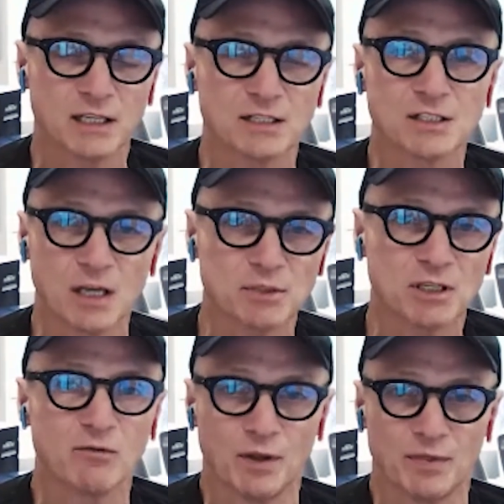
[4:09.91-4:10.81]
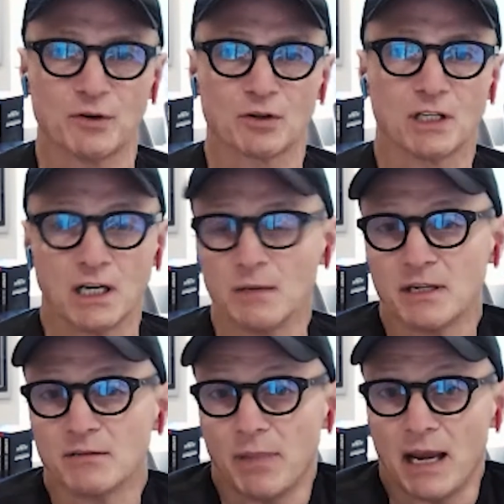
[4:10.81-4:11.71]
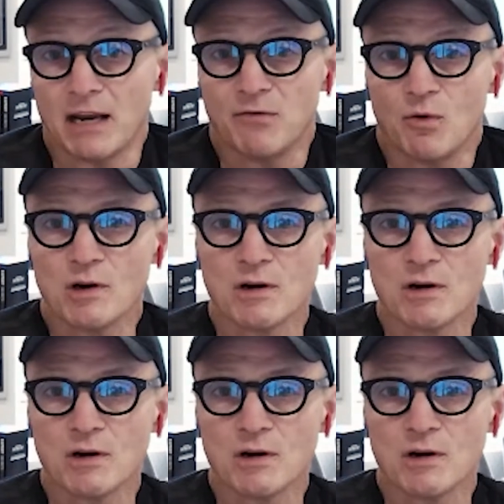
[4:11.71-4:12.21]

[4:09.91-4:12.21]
consumption of what they're going to be paying for.